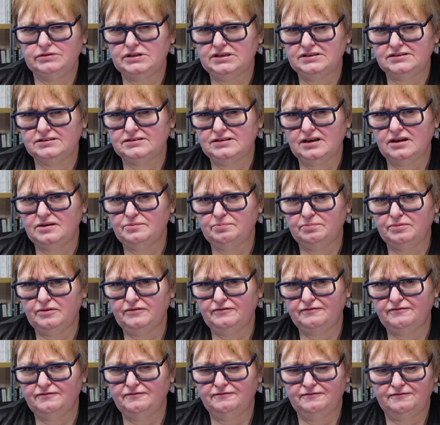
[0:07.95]
these type
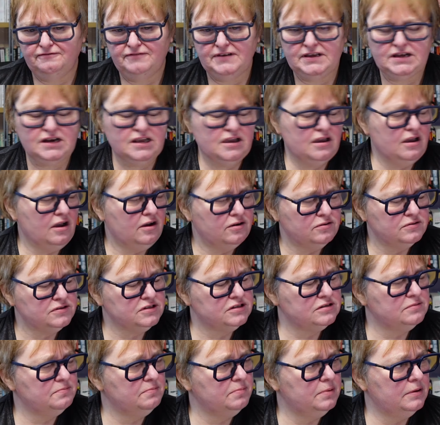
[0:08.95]
of
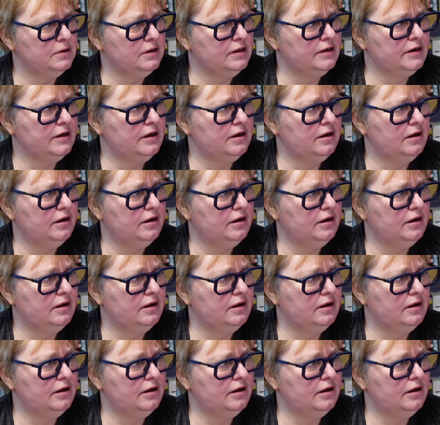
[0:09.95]
videos, but